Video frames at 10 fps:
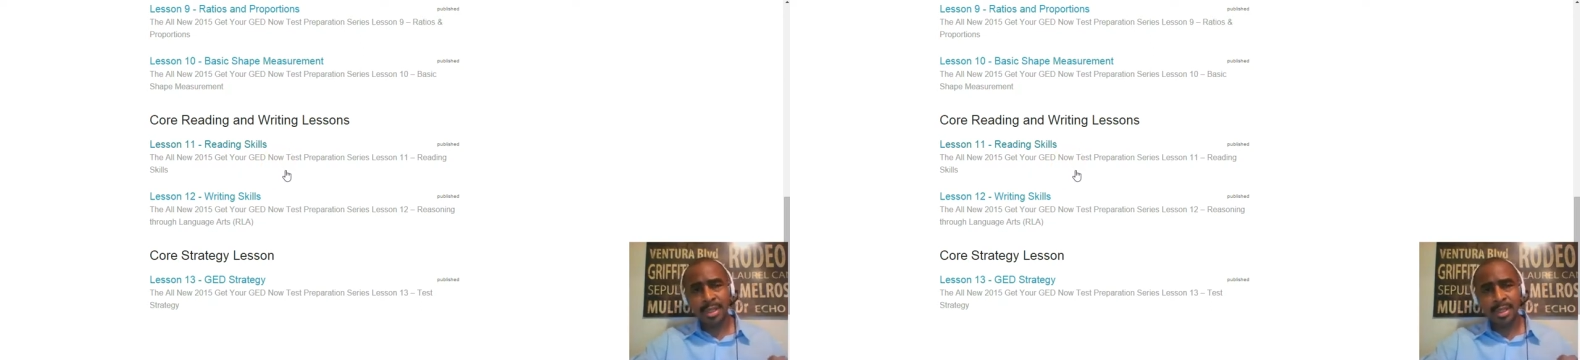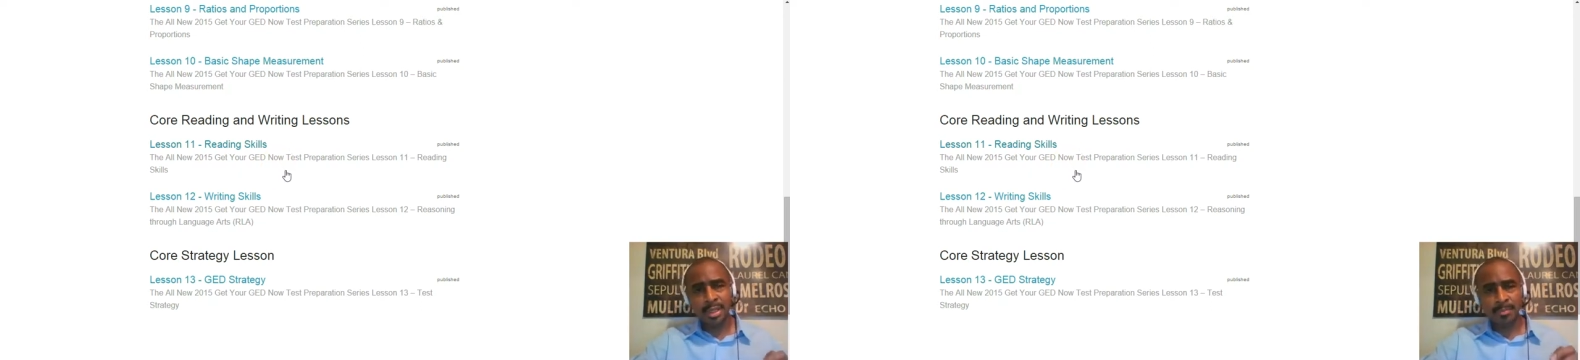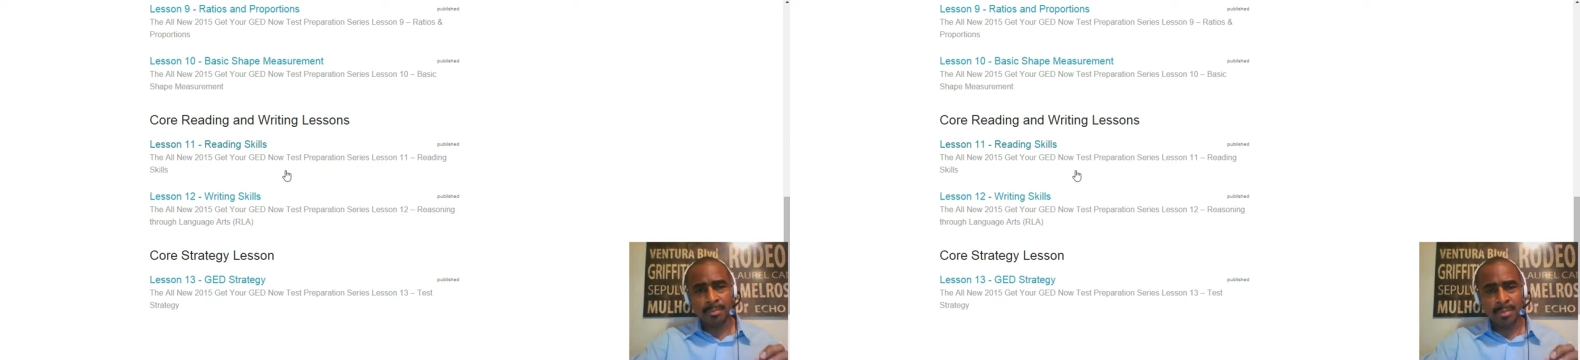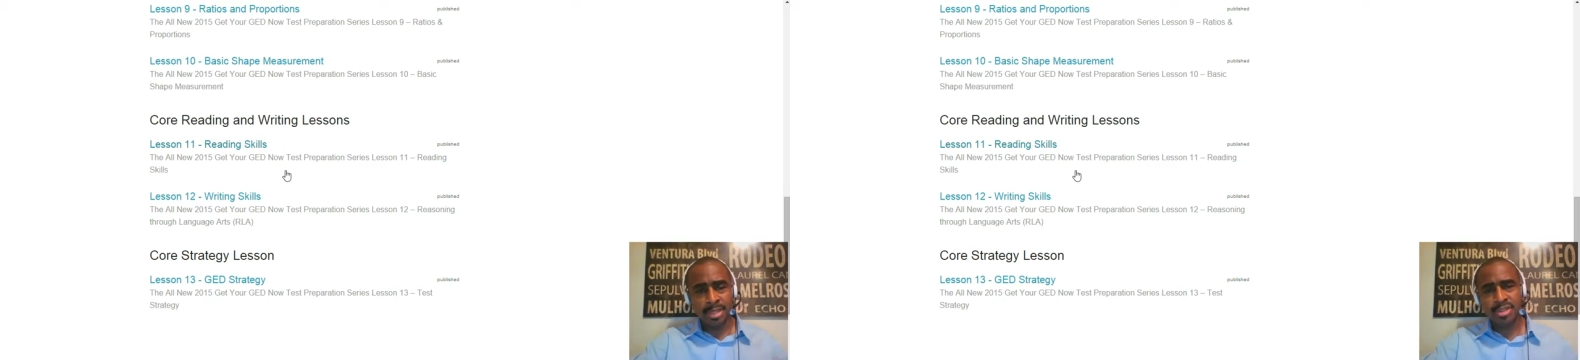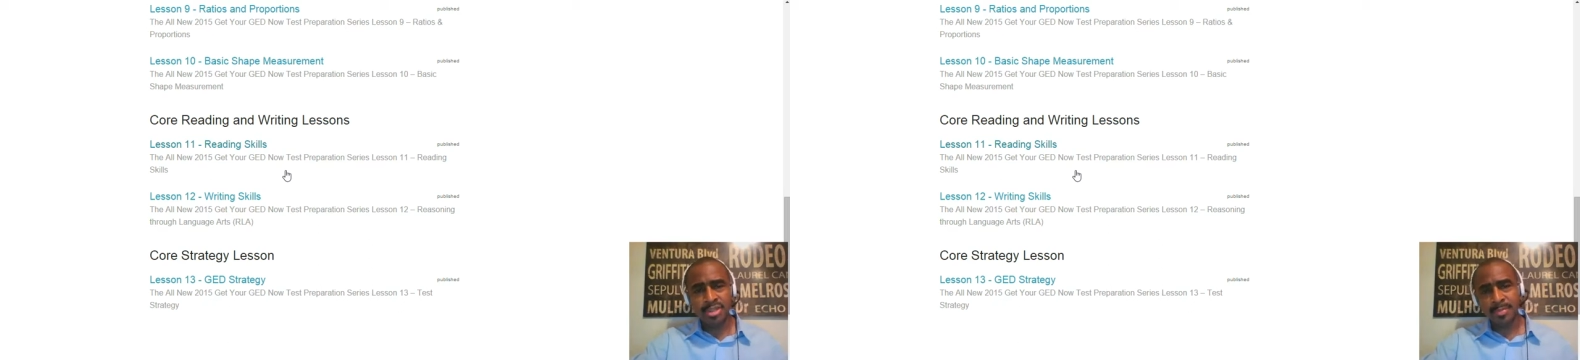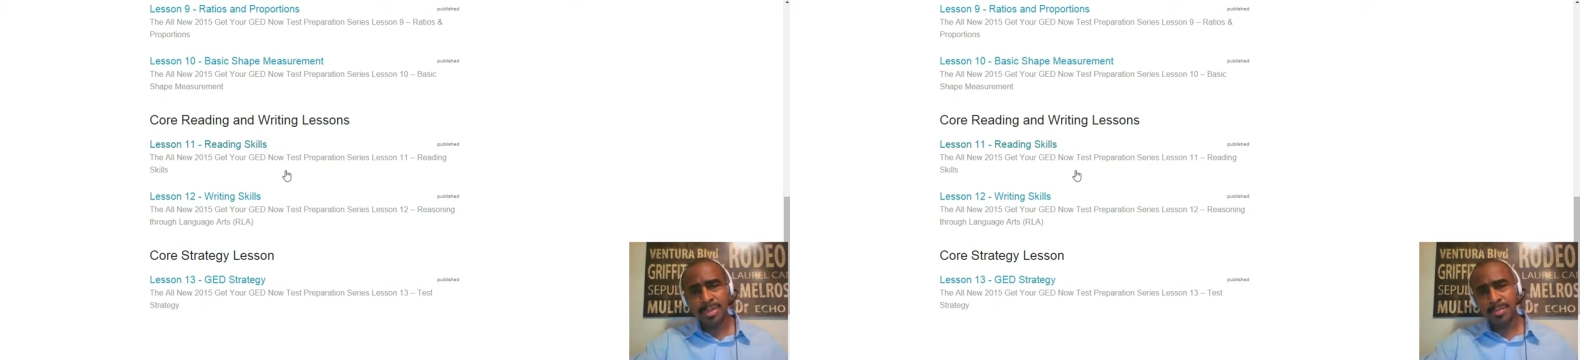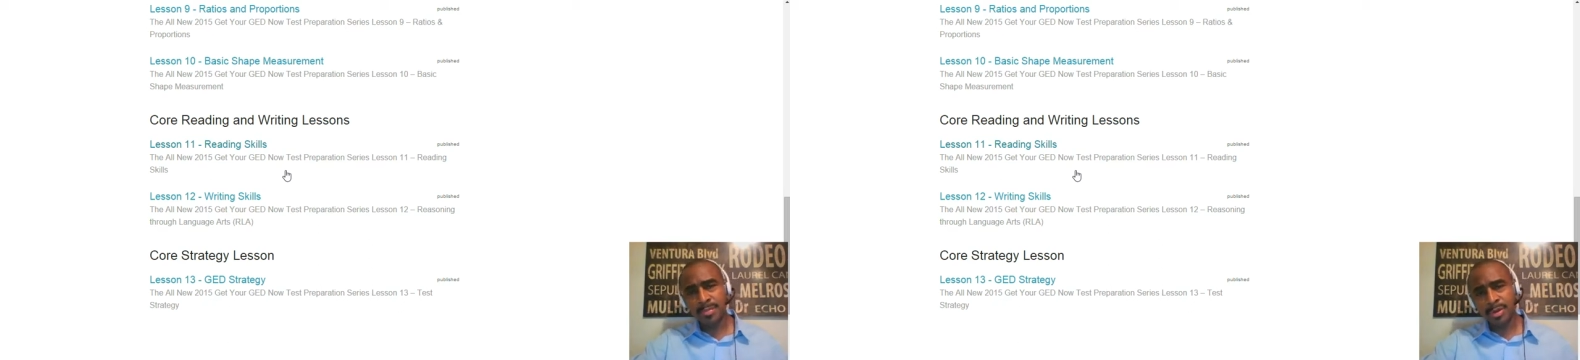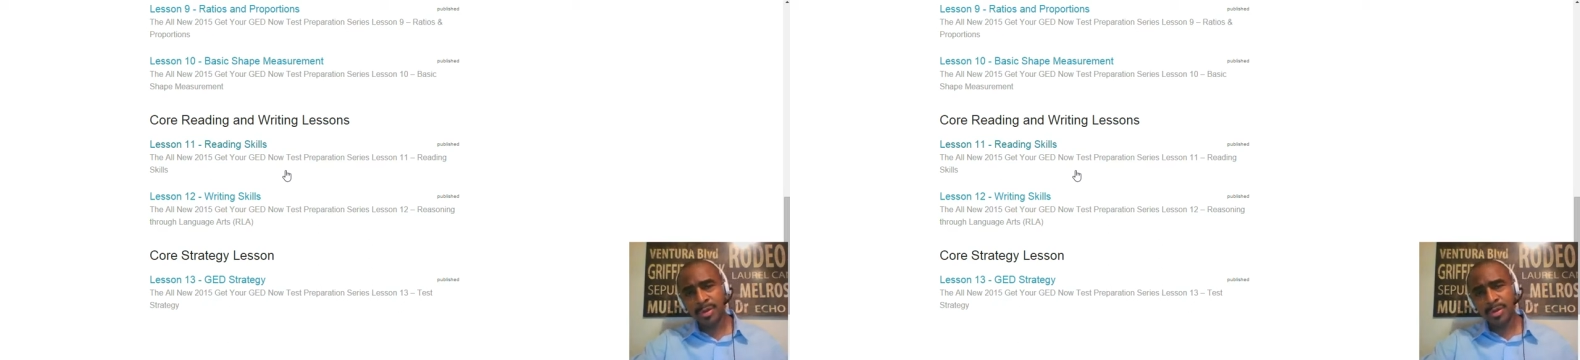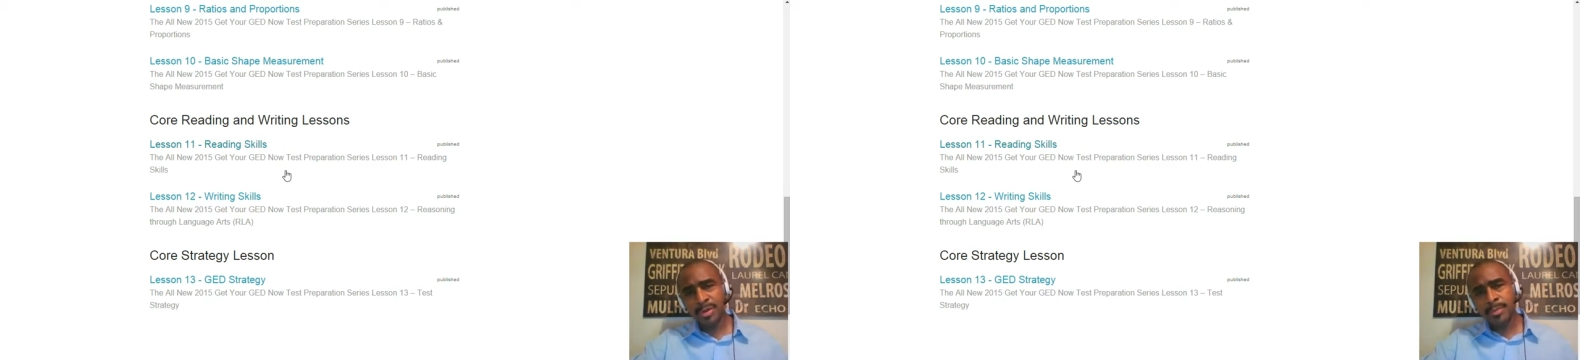in mid-September,